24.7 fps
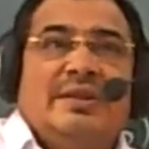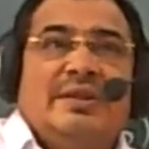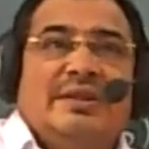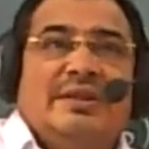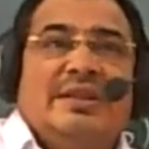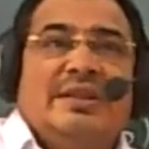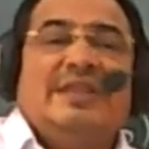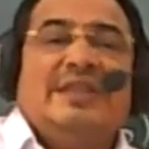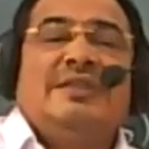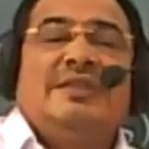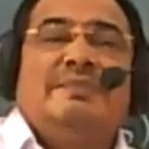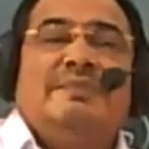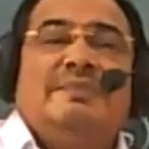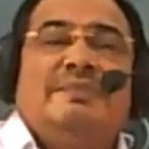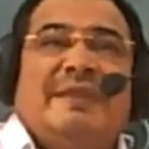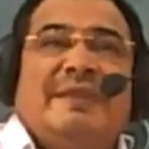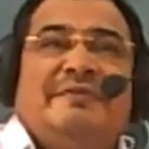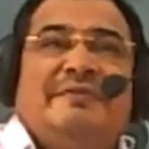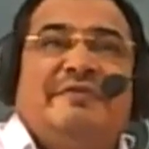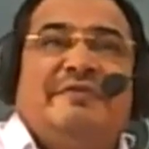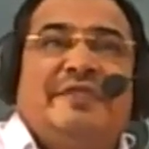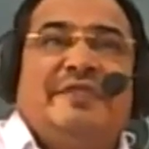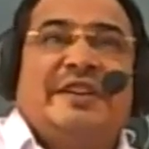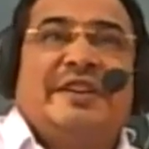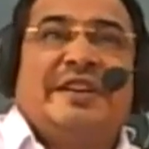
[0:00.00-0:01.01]
this
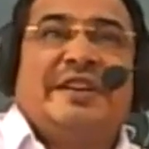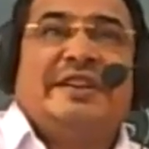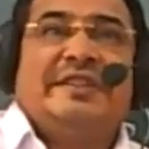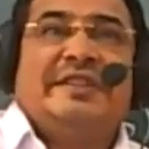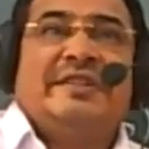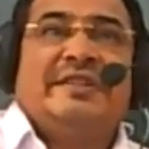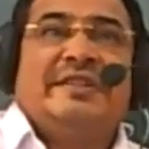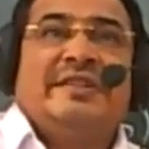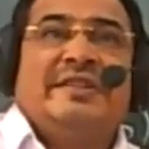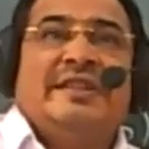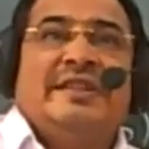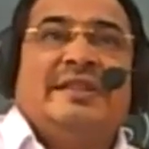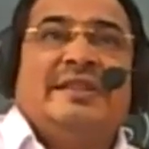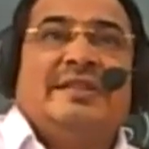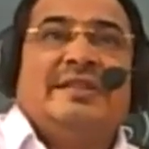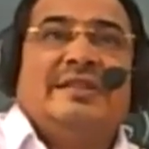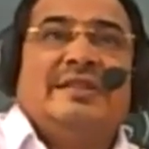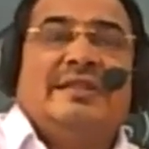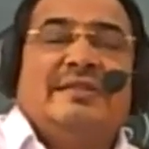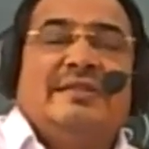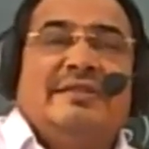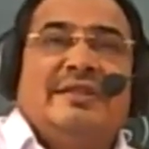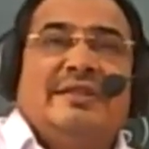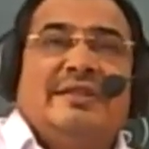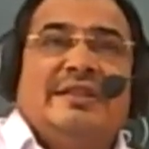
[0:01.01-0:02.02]
benefited,
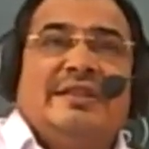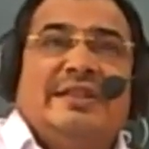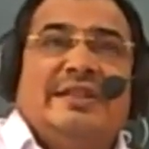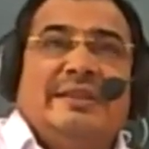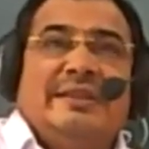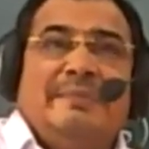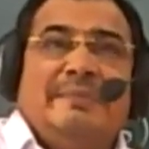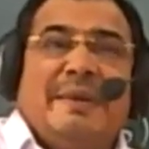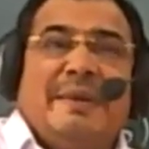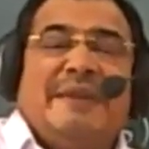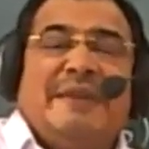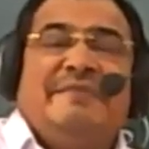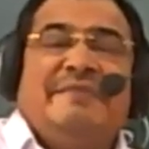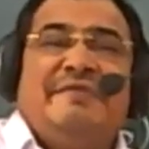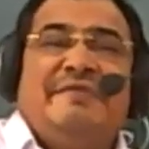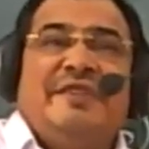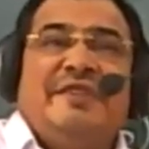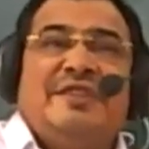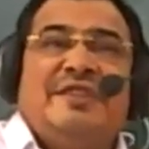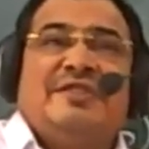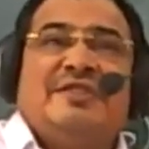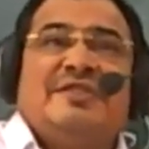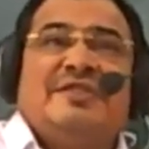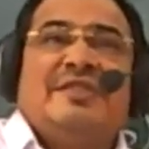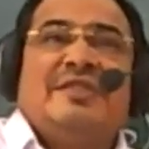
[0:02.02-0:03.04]
the
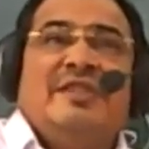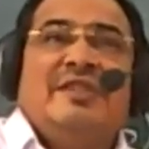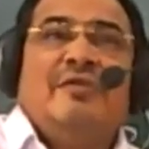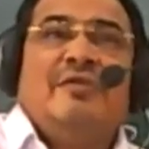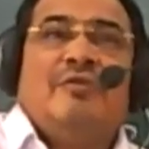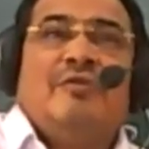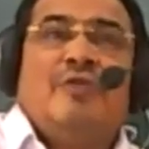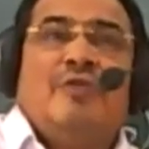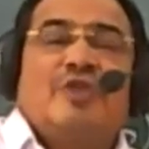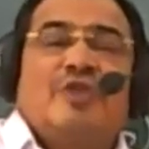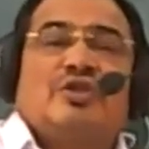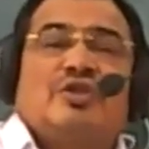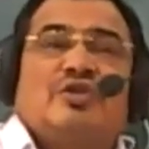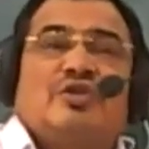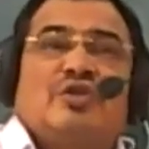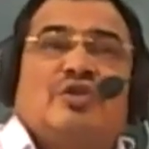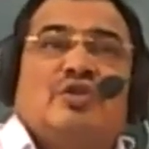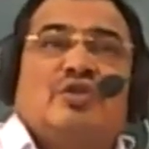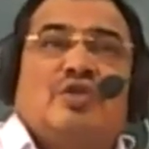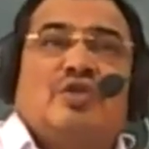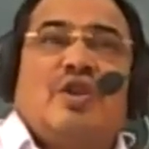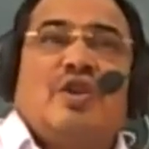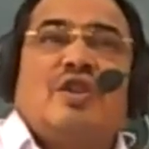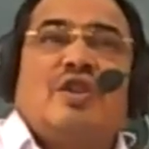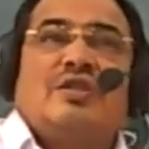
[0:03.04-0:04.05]
benefits was
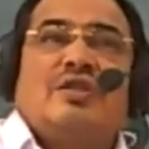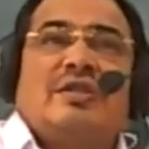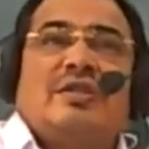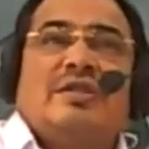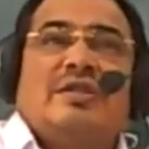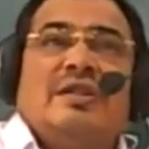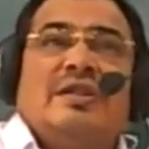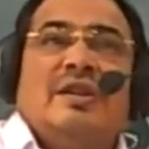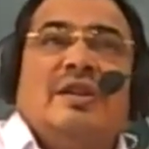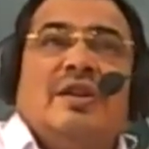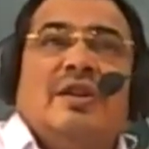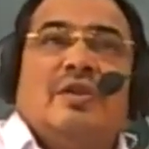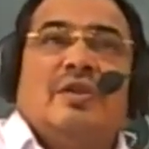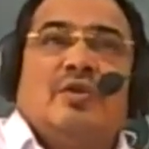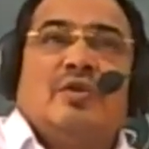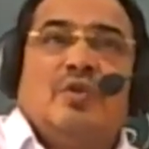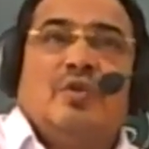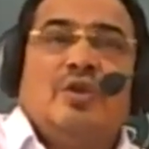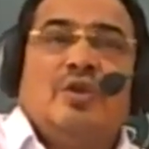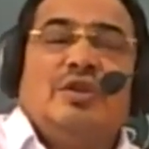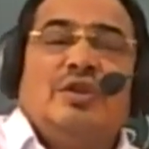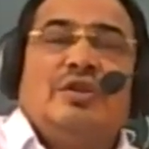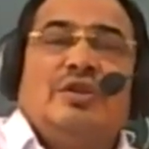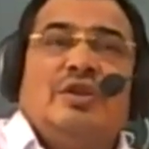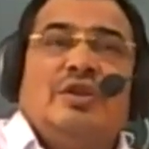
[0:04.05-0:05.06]
not
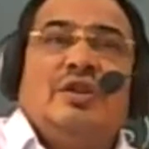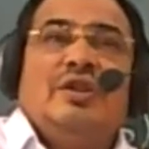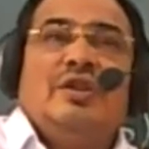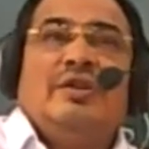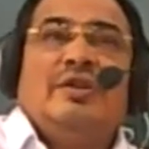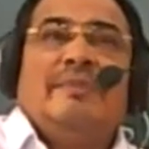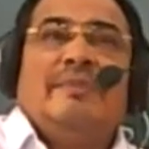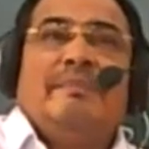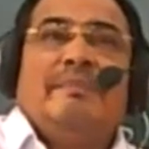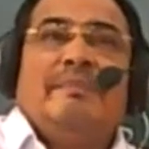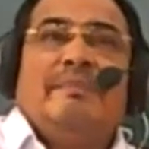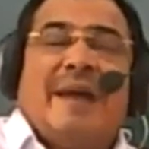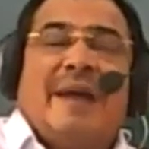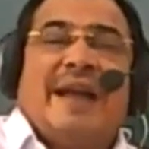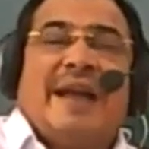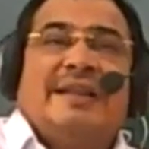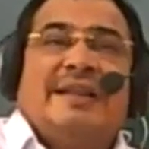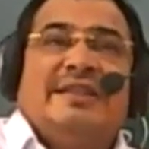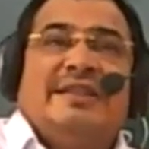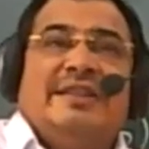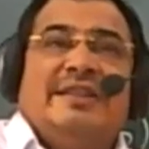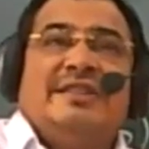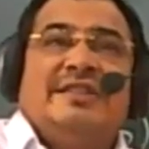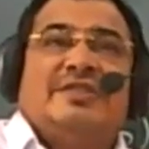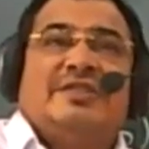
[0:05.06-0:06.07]
good by
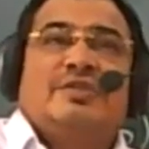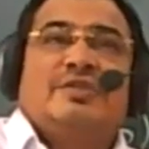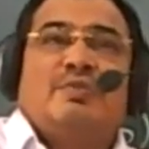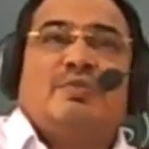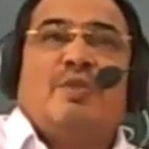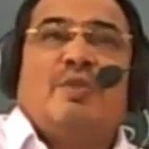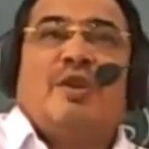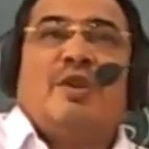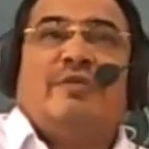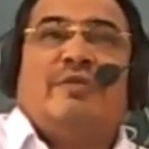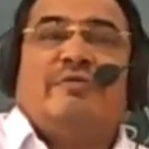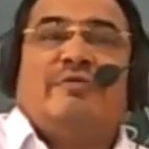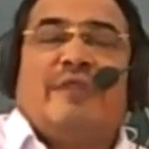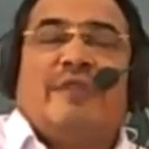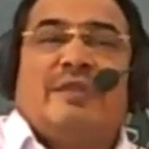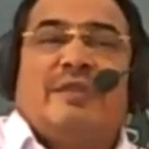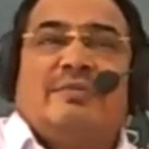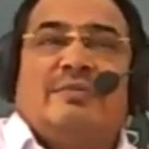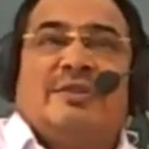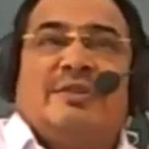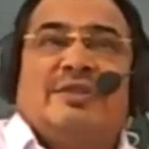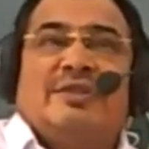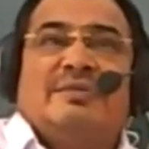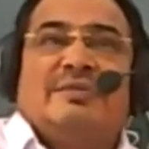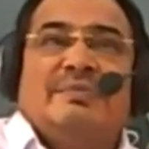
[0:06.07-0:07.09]
the small farmers.
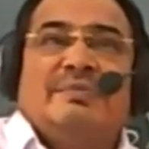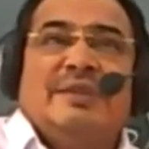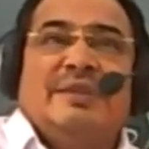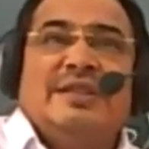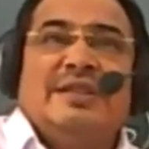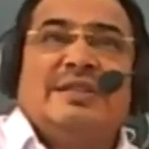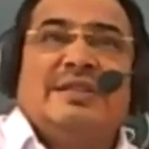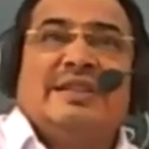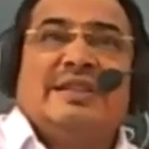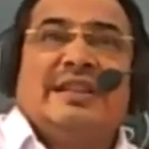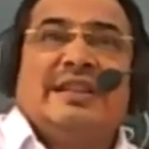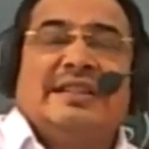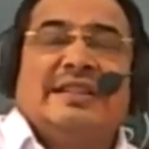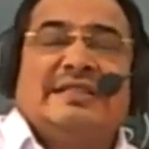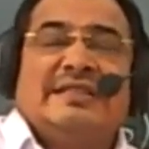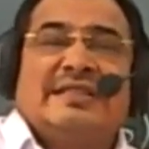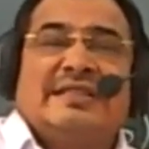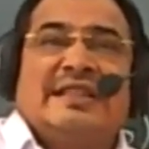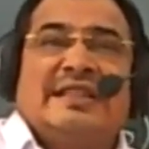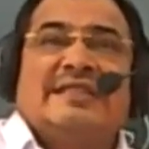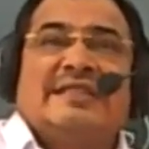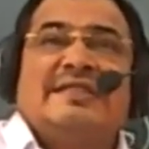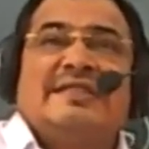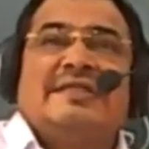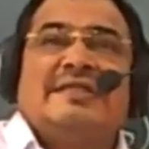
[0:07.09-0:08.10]
Means in
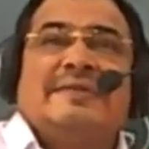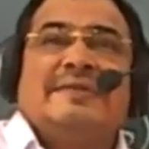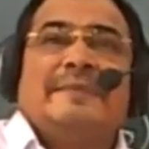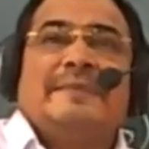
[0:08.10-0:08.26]
sense,